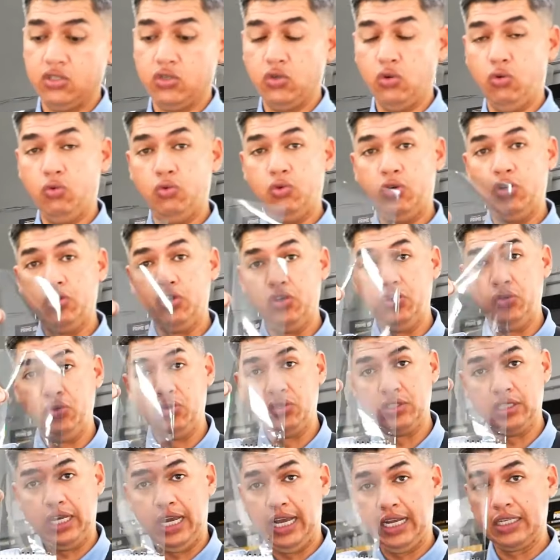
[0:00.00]
So we'll
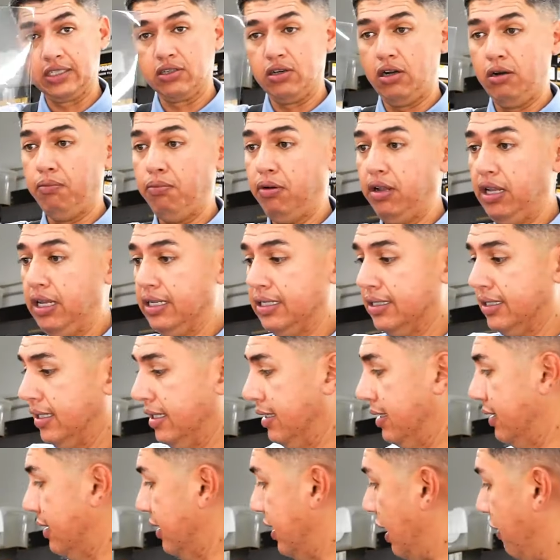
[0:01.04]
use XR plus
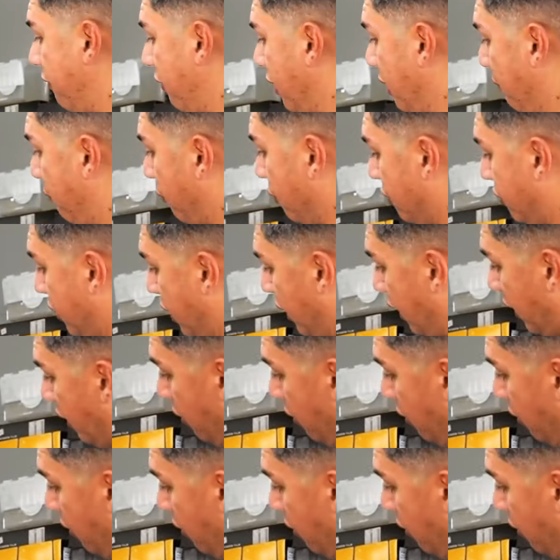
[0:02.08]
70%